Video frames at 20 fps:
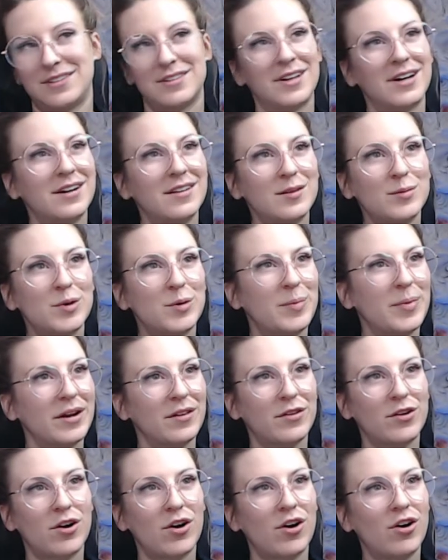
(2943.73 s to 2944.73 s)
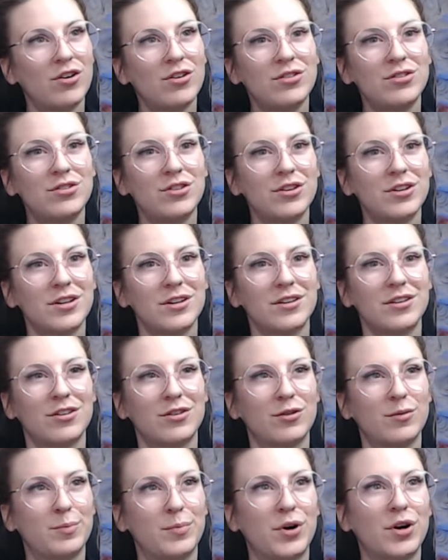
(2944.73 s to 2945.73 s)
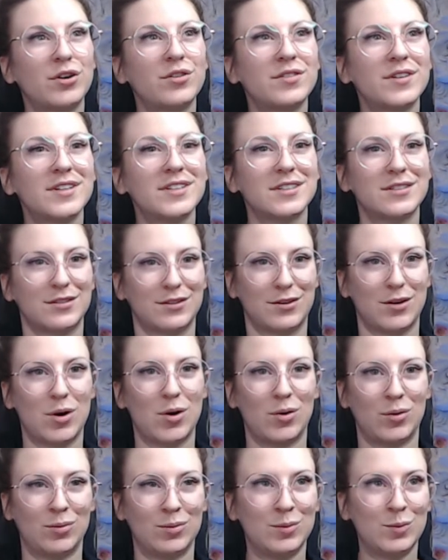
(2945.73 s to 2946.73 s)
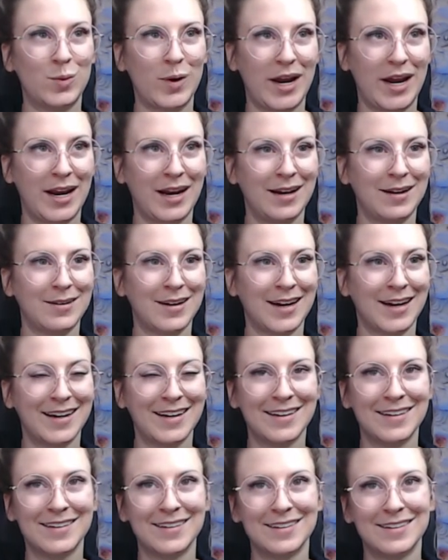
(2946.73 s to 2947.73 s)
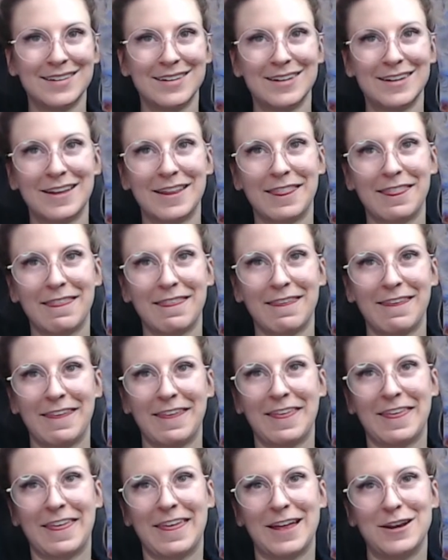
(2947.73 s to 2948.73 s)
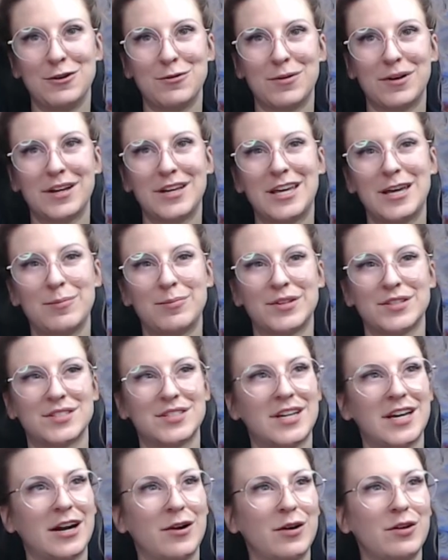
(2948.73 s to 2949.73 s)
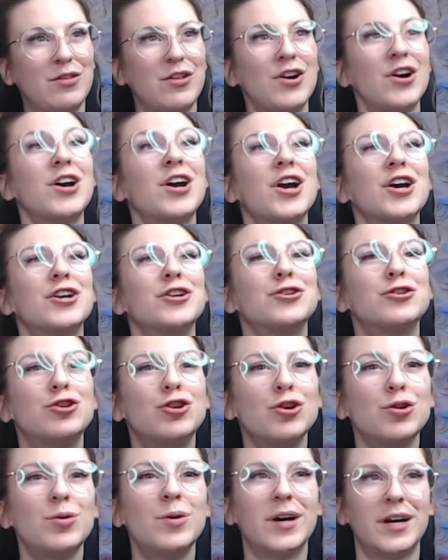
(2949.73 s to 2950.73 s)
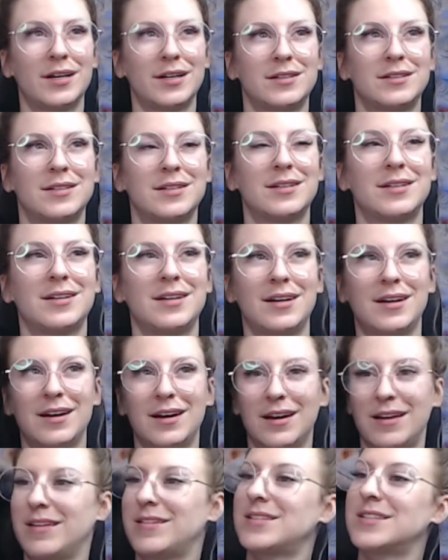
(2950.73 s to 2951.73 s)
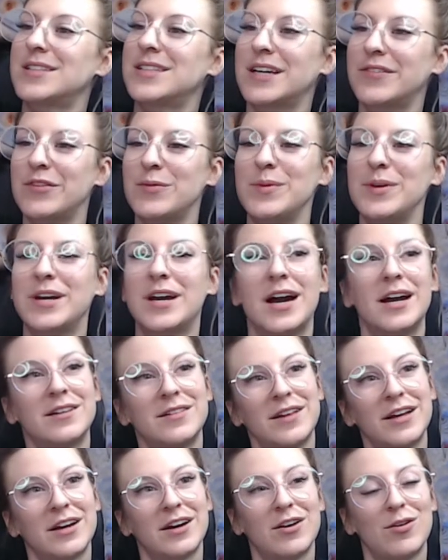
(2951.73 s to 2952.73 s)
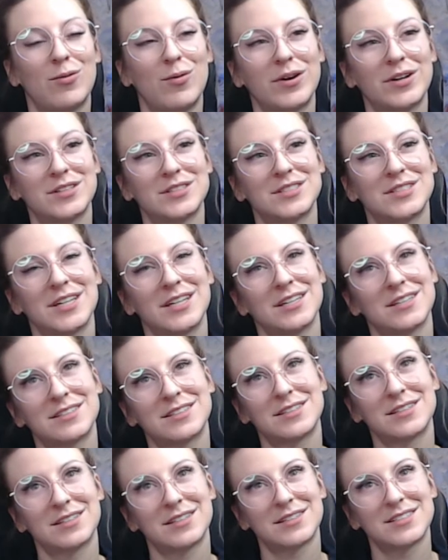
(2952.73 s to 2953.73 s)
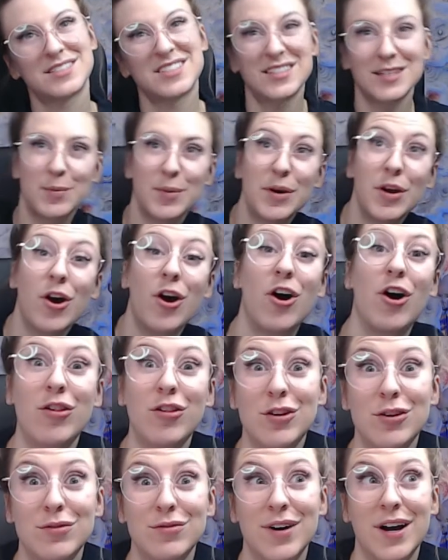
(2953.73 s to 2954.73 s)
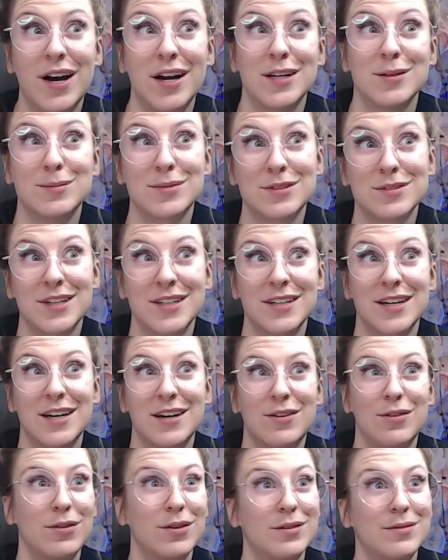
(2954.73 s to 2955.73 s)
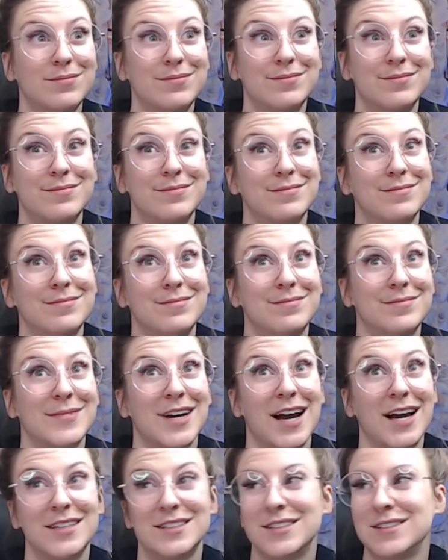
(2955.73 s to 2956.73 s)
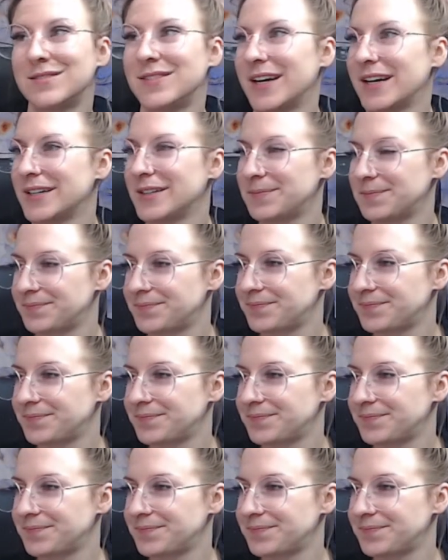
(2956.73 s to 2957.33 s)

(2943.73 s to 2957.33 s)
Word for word: None of them look bad. They're all look perfect in their own way, okay? And you want to keep the scary look? Do it. This is giving me kind of like, what is it? Sleepy Hollow vibes right now. Kind of, hey?